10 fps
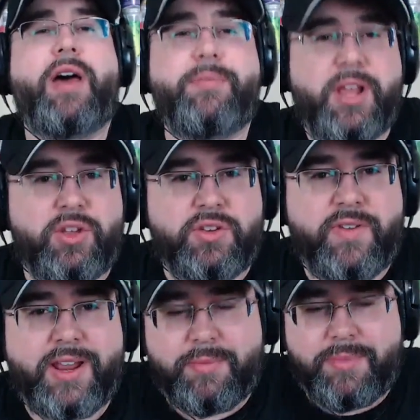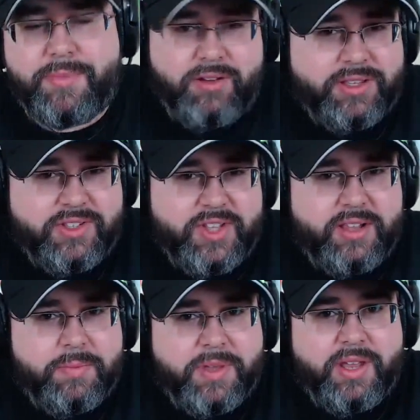I'm not a huge fan of, but I don't like the style
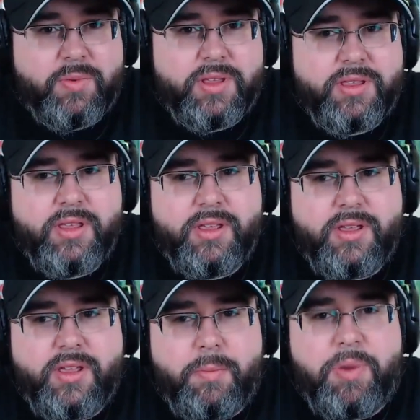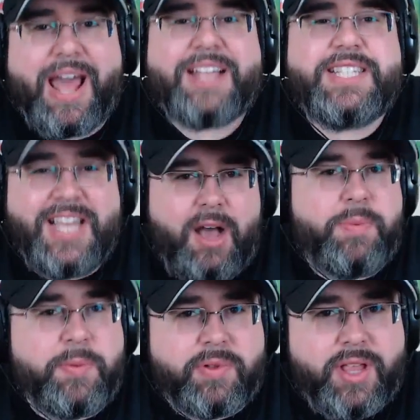to begin with. But I see how
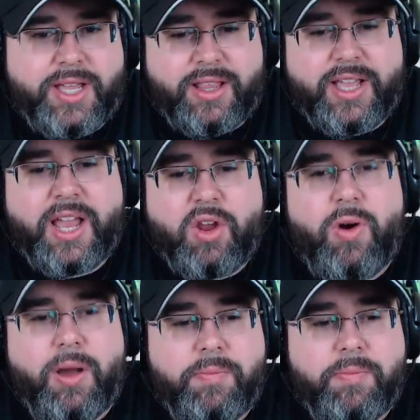people like it. Like I know how.